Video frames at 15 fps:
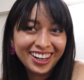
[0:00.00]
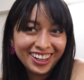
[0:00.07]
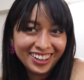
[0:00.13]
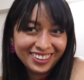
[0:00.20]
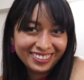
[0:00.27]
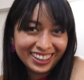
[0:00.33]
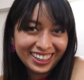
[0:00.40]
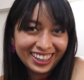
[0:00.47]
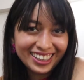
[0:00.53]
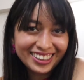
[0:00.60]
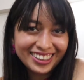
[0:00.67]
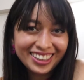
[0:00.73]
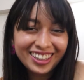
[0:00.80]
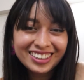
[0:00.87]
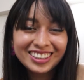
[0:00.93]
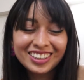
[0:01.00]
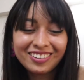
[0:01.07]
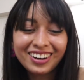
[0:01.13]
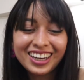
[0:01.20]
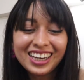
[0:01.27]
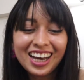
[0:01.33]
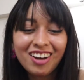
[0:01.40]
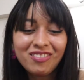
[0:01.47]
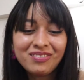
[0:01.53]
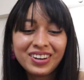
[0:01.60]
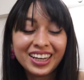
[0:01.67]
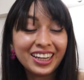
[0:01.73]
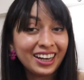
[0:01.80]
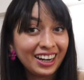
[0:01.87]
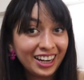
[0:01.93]
Alright guys, so I have
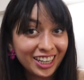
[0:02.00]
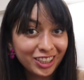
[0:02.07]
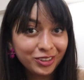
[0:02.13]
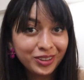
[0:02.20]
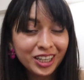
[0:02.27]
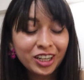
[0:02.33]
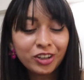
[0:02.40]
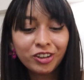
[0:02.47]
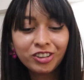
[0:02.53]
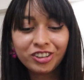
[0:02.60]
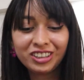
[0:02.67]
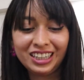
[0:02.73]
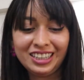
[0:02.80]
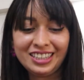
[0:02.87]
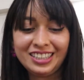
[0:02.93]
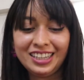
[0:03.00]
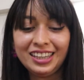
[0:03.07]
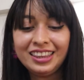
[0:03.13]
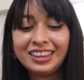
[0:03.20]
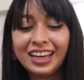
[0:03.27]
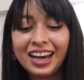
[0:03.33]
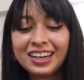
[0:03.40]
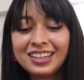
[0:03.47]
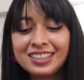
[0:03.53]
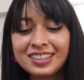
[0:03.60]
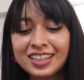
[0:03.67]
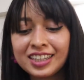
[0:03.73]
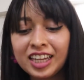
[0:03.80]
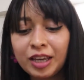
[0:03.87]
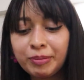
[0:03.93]
my arwen kokoretsi, that
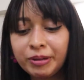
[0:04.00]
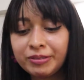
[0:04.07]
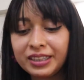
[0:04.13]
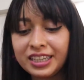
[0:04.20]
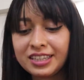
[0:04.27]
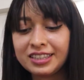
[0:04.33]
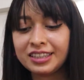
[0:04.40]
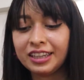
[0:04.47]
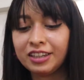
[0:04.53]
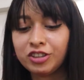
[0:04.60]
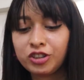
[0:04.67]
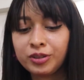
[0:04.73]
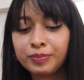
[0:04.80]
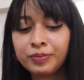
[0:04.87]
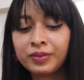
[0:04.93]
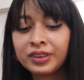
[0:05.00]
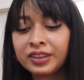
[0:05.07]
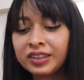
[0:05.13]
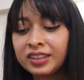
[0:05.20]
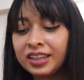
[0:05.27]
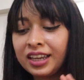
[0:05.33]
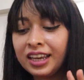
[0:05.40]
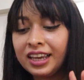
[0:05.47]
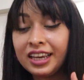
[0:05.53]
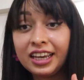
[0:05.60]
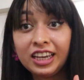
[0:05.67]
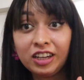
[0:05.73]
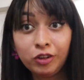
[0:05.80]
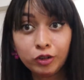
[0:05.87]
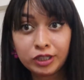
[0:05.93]
is the name of this dish.
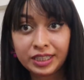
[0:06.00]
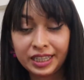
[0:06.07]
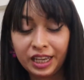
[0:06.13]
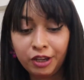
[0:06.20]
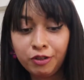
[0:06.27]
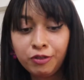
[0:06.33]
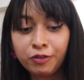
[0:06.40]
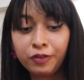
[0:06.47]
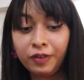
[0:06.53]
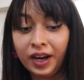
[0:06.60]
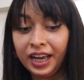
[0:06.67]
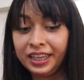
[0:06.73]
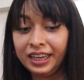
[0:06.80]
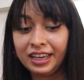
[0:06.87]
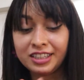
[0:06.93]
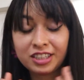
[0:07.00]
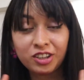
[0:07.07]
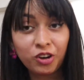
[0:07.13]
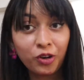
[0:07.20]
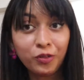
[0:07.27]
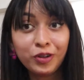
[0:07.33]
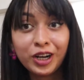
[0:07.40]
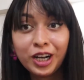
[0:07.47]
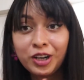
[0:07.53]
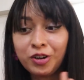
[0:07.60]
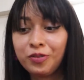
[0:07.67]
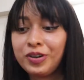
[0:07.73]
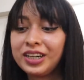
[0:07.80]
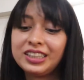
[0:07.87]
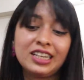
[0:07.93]
It looks safe. I asked over and
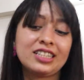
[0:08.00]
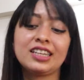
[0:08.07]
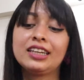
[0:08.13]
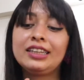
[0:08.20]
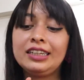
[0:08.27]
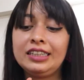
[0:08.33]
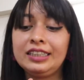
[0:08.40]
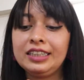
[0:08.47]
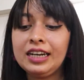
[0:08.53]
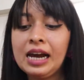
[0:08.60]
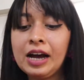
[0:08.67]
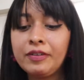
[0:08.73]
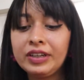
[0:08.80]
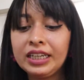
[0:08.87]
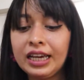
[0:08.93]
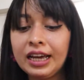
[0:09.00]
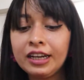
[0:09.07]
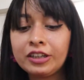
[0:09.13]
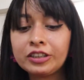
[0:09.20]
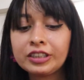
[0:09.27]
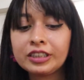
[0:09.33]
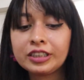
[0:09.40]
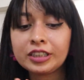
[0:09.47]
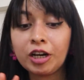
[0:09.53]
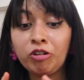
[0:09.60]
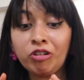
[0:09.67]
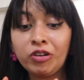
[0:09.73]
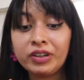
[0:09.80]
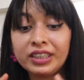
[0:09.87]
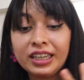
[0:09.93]
over, they said that it didn't have any allergens,
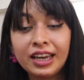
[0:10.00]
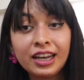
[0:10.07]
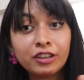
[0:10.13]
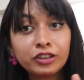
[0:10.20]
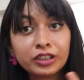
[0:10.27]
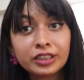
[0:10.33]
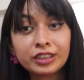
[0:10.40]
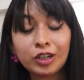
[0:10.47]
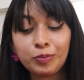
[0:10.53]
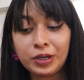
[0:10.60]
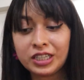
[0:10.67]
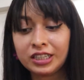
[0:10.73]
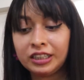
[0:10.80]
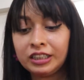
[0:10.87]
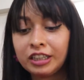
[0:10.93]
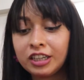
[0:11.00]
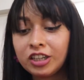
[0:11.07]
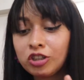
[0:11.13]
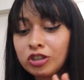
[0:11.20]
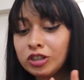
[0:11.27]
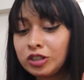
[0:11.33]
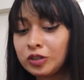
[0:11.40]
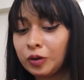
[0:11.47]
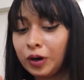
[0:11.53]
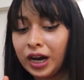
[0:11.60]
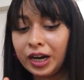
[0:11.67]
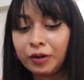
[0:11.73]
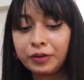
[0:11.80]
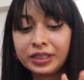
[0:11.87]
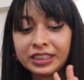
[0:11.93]
however the allergens are present in the kitchen, so
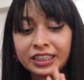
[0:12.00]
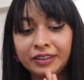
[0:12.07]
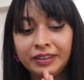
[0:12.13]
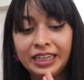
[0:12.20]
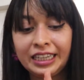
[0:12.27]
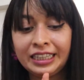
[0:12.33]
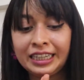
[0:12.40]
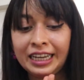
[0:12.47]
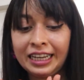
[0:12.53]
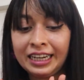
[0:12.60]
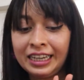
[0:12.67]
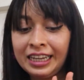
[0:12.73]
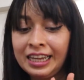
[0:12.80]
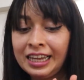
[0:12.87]
I always have like that